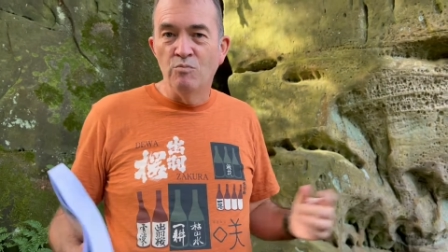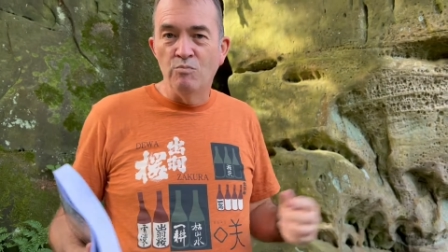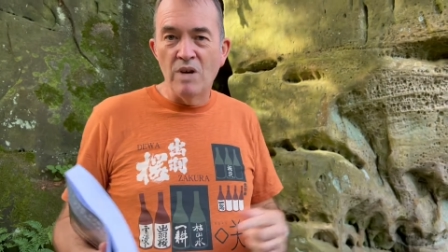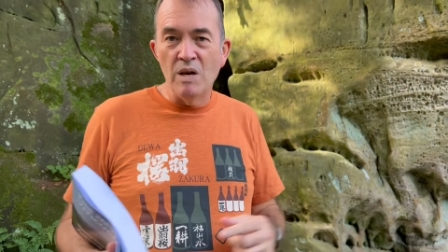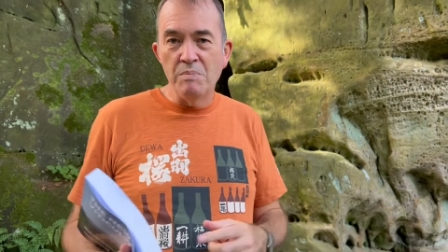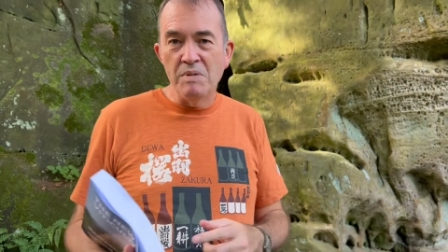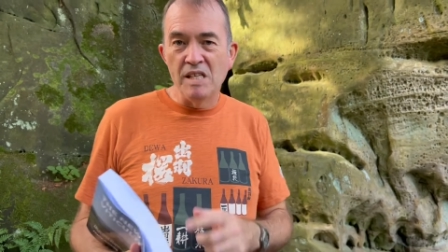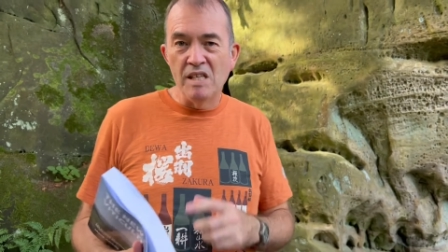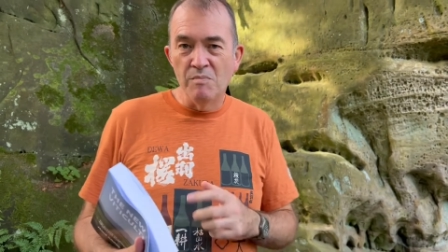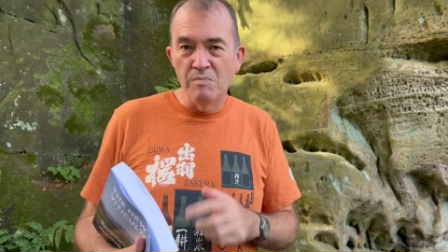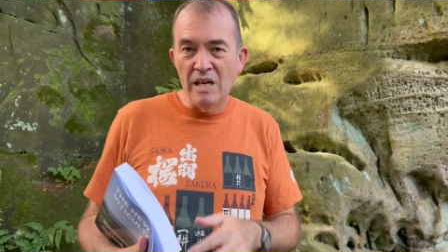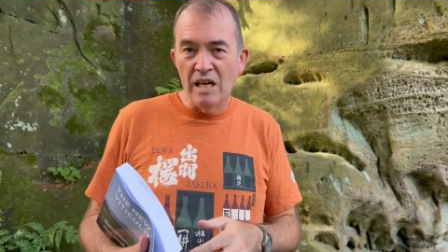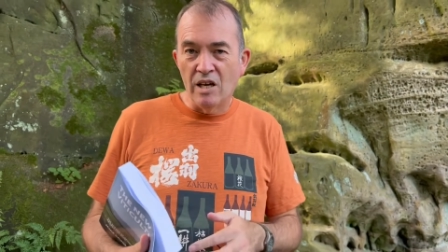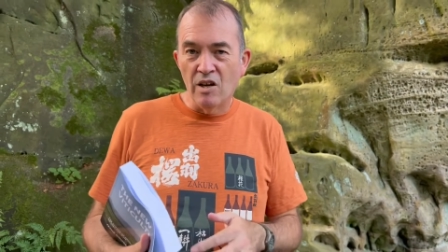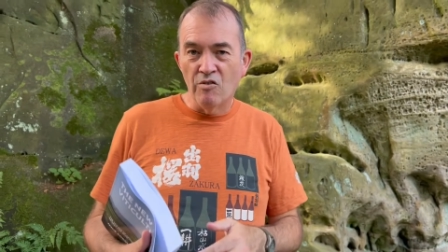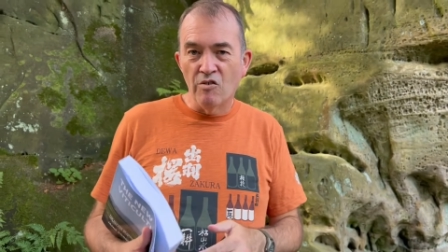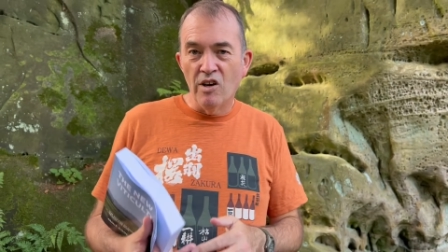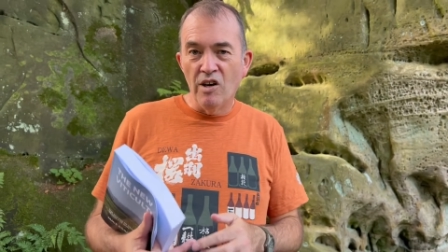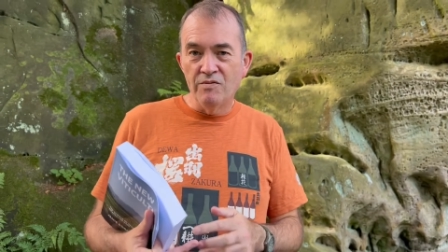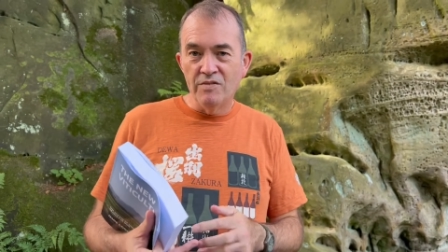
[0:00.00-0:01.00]
maybe the omega
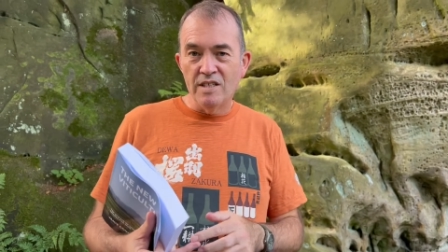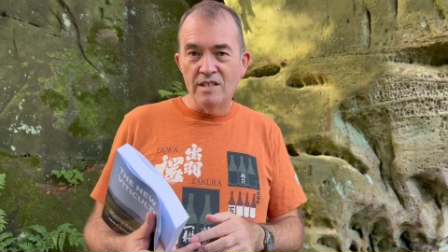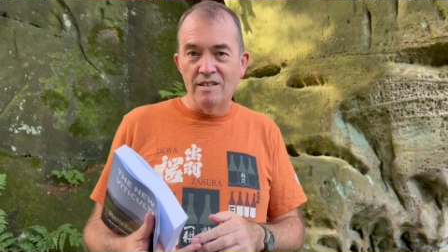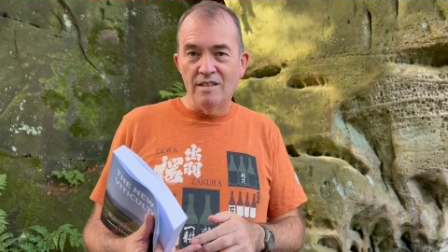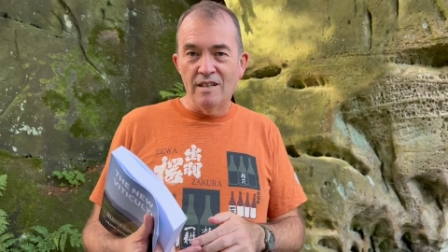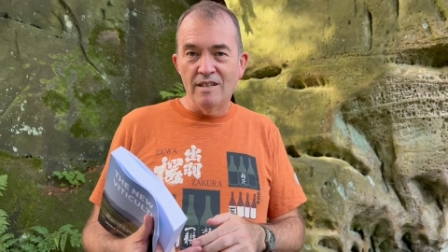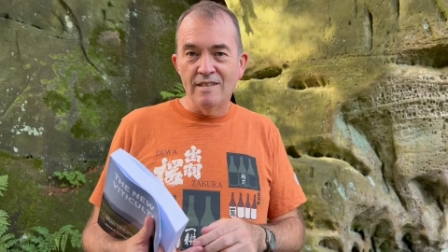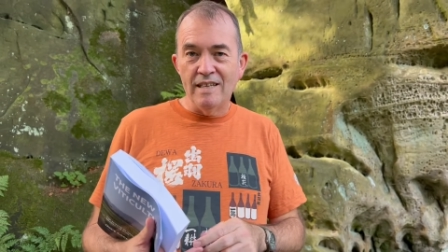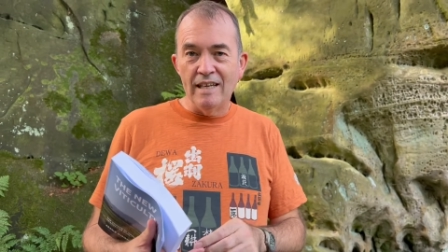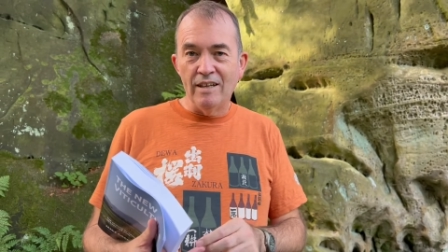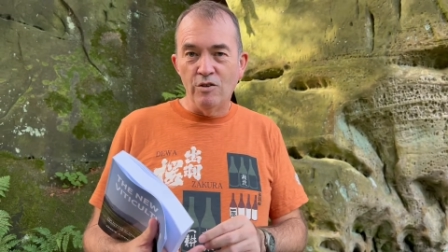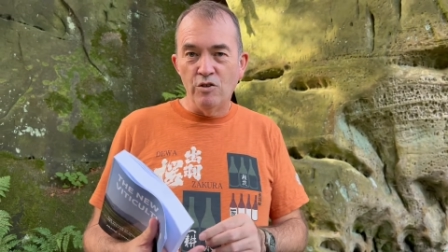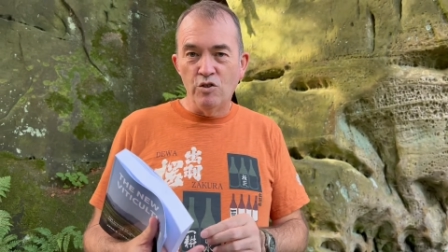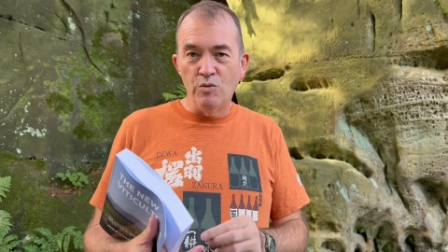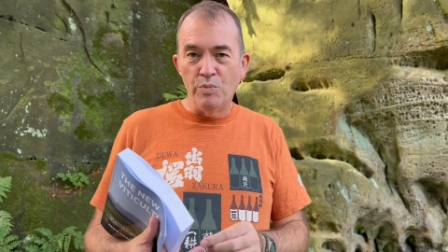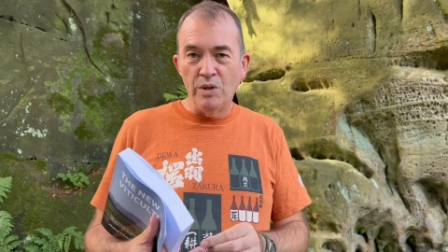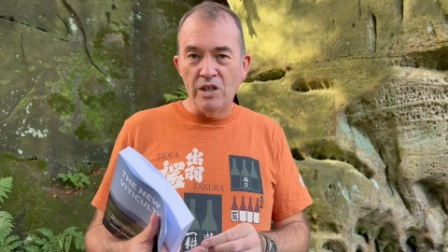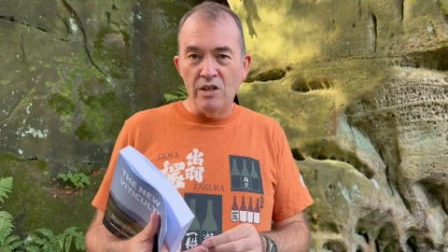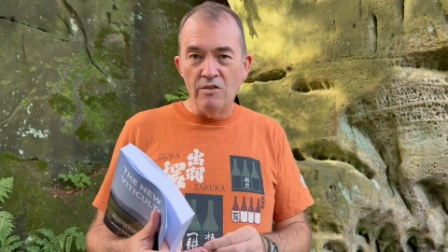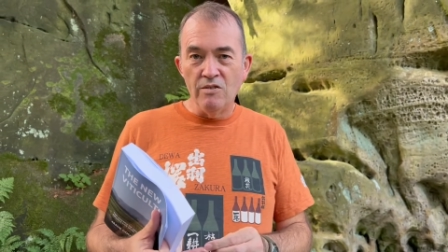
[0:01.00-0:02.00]
graft isn't the thing you
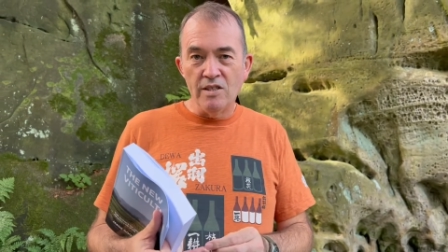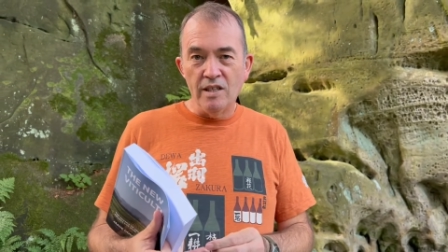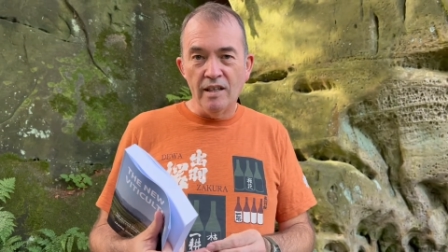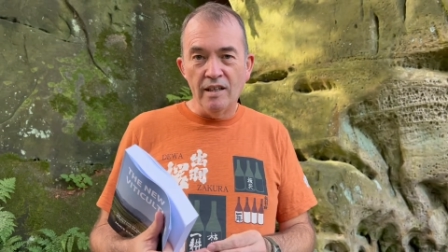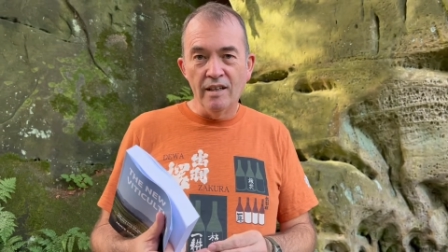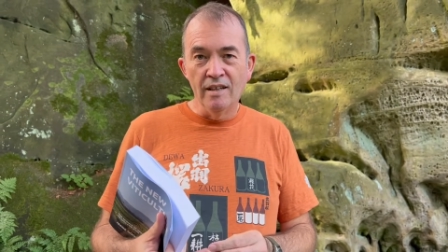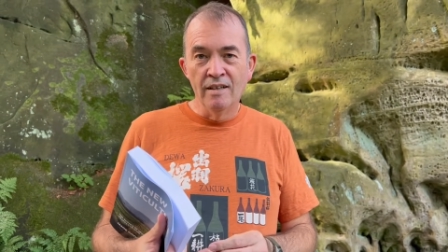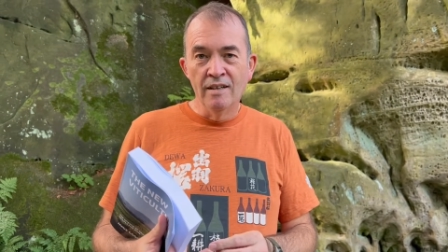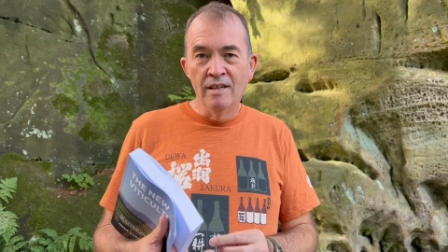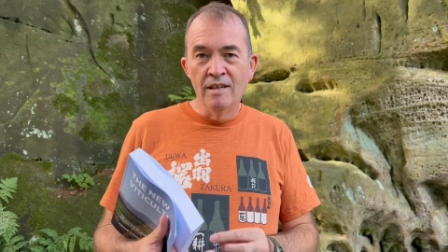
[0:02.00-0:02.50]
should be using.